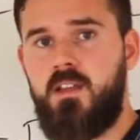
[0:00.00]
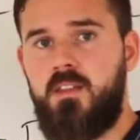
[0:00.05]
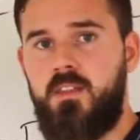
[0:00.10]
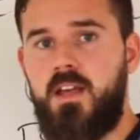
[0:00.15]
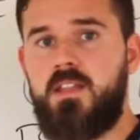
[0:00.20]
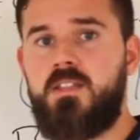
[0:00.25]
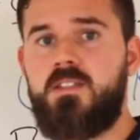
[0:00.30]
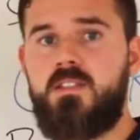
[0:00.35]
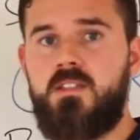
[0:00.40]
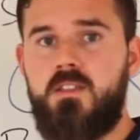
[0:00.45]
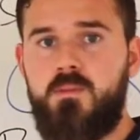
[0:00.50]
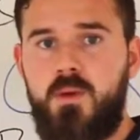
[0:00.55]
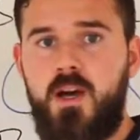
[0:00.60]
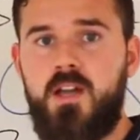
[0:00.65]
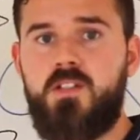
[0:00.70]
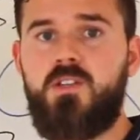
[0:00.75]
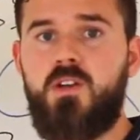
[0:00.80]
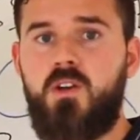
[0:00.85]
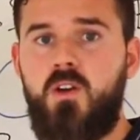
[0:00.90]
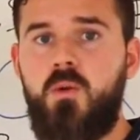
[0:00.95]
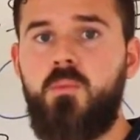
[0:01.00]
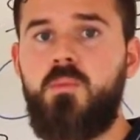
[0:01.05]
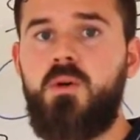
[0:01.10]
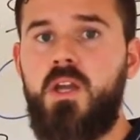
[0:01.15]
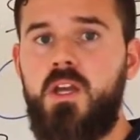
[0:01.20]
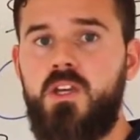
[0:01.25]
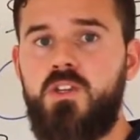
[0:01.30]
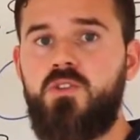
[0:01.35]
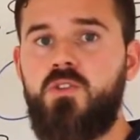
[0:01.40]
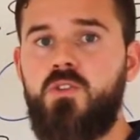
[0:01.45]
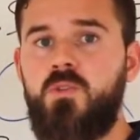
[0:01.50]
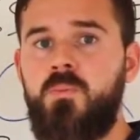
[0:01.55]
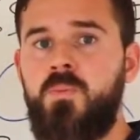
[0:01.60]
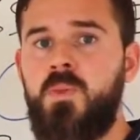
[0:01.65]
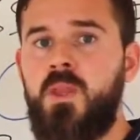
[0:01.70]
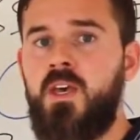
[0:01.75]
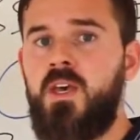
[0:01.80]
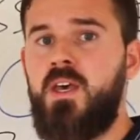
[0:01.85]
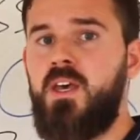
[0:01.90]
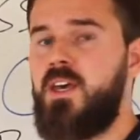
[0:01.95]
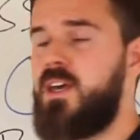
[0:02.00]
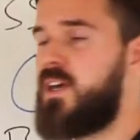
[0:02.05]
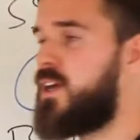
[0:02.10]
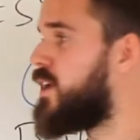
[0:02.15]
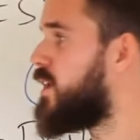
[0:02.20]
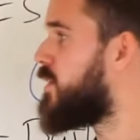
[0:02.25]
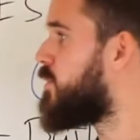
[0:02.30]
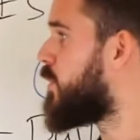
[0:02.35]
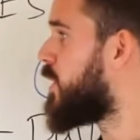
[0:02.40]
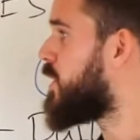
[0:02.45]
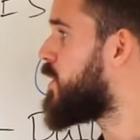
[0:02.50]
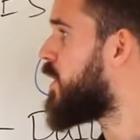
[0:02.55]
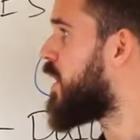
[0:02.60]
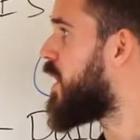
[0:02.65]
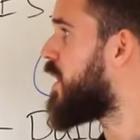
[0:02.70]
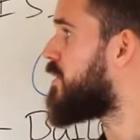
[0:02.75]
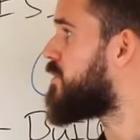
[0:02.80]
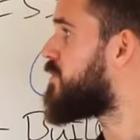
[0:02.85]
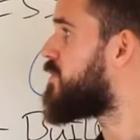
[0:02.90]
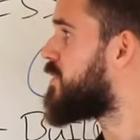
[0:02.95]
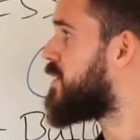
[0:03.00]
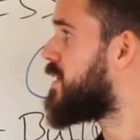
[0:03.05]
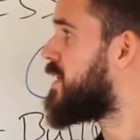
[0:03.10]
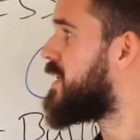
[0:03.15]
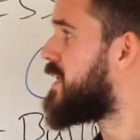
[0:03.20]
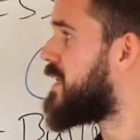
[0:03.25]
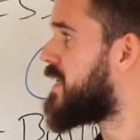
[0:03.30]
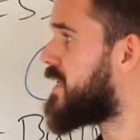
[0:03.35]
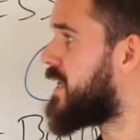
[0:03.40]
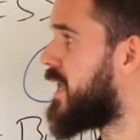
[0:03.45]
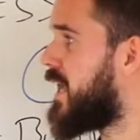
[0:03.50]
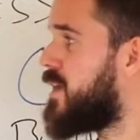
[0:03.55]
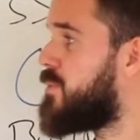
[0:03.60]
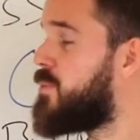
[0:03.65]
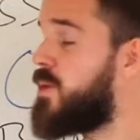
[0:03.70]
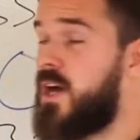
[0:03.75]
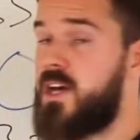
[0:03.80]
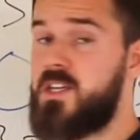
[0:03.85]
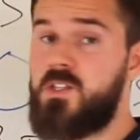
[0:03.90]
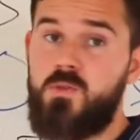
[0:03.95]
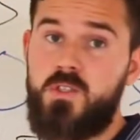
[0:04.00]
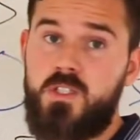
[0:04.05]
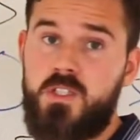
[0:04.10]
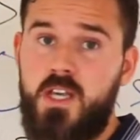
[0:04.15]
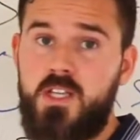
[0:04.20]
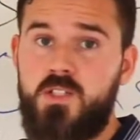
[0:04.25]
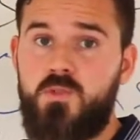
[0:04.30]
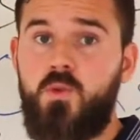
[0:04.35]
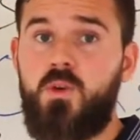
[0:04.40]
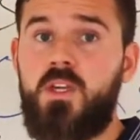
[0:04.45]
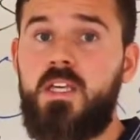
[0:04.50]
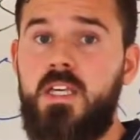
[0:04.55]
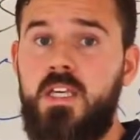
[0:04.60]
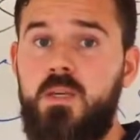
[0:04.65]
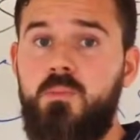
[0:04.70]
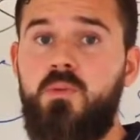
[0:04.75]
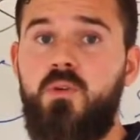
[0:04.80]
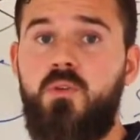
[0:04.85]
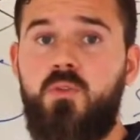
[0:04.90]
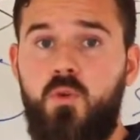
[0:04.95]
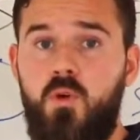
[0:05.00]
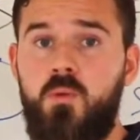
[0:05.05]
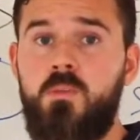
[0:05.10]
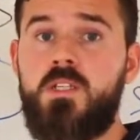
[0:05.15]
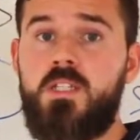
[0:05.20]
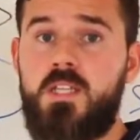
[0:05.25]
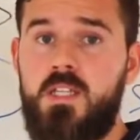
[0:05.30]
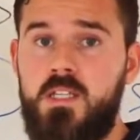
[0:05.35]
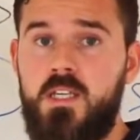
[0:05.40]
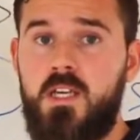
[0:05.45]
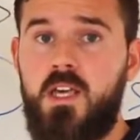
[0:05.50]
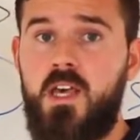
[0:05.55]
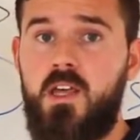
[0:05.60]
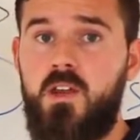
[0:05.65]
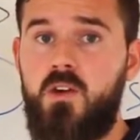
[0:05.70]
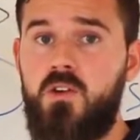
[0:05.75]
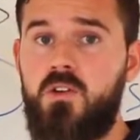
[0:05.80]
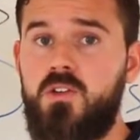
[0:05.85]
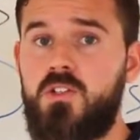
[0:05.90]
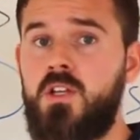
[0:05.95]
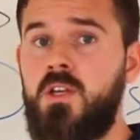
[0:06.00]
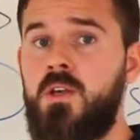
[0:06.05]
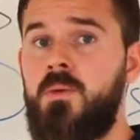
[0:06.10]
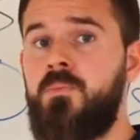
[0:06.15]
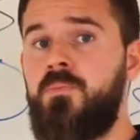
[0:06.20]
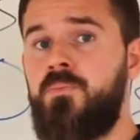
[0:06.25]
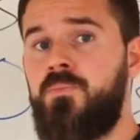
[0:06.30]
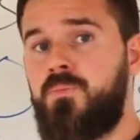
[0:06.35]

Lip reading: That's the magic combination. When you have KPIs, which stands for key performance indicators,